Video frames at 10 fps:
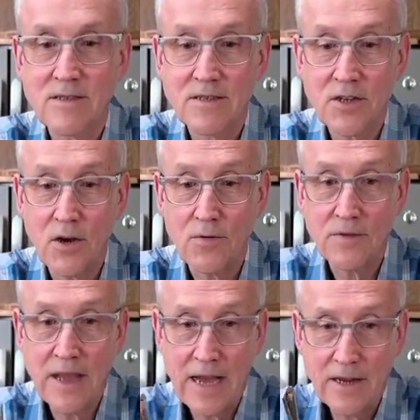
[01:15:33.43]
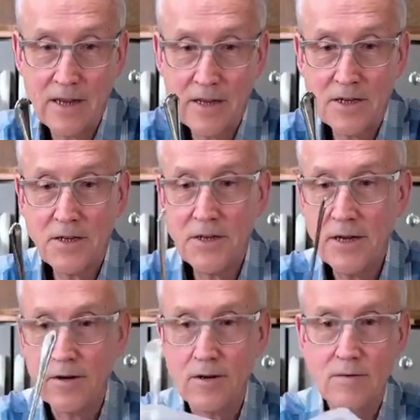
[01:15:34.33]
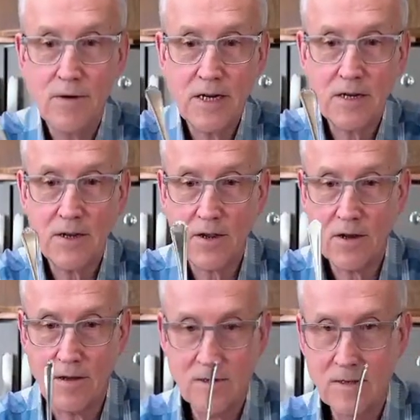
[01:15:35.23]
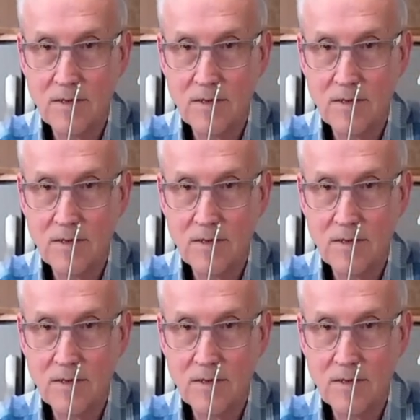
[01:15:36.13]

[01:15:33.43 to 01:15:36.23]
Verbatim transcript: So that is dinner ready to go.